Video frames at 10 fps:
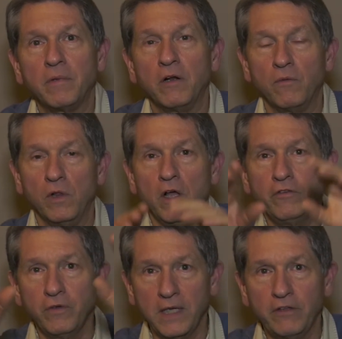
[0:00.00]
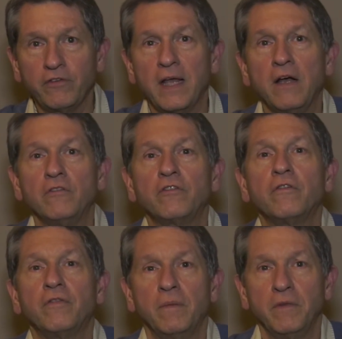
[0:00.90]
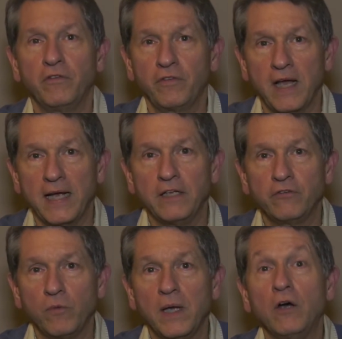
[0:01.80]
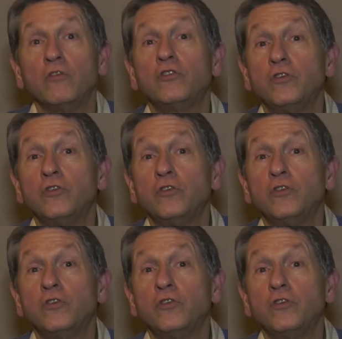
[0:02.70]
but it will also get sounds from the side as well